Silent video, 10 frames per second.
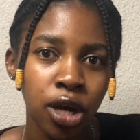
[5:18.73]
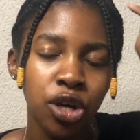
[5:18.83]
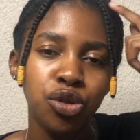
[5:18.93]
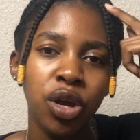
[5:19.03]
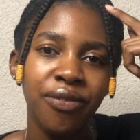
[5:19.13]

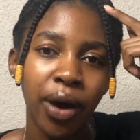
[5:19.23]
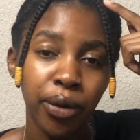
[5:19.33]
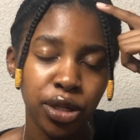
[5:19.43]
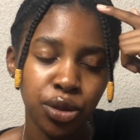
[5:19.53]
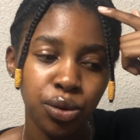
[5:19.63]
so if I
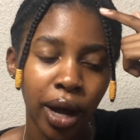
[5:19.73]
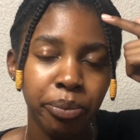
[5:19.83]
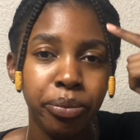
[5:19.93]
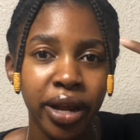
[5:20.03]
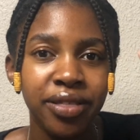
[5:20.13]
were to
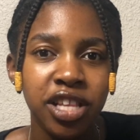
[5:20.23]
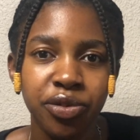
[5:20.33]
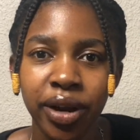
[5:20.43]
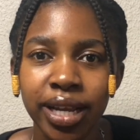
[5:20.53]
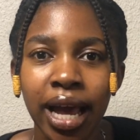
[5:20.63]
unbraid this
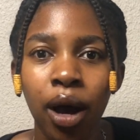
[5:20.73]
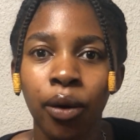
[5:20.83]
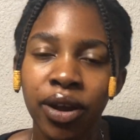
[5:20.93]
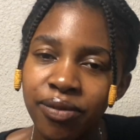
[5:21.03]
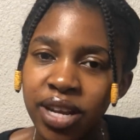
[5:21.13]
right now,
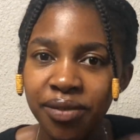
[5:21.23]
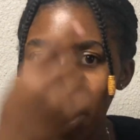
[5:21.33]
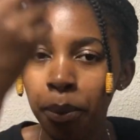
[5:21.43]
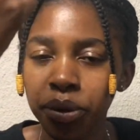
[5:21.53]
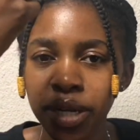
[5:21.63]
even if I
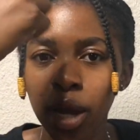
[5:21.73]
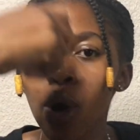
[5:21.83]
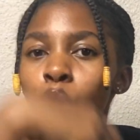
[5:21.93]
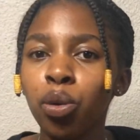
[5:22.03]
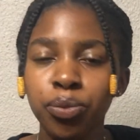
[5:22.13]
put a
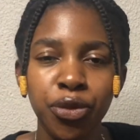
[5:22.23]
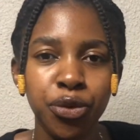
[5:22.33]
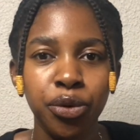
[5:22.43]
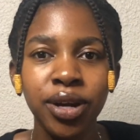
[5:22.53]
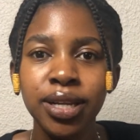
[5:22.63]
comb
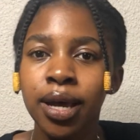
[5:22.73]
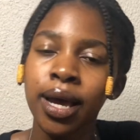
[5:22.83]
through it,